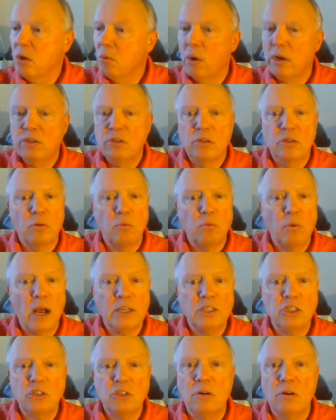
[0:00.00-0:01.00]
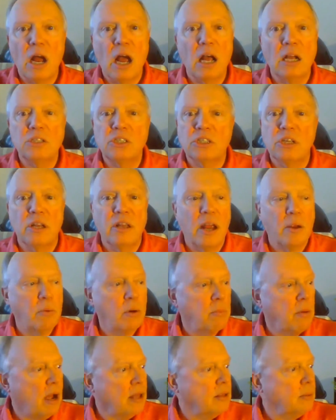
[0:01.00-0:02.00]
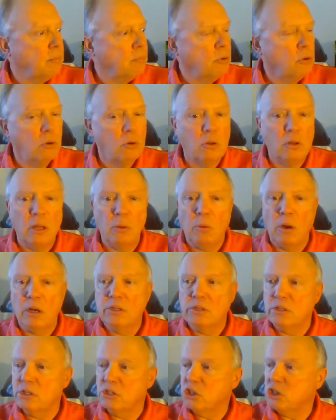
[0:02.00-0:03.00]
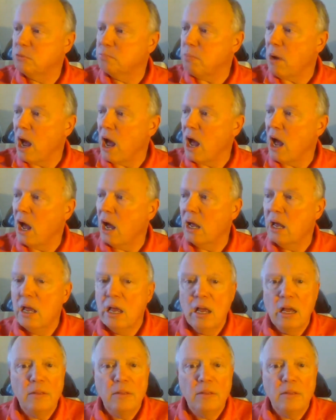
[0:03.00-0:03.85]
went to the restaurants and they were by the pool. They went to the spa.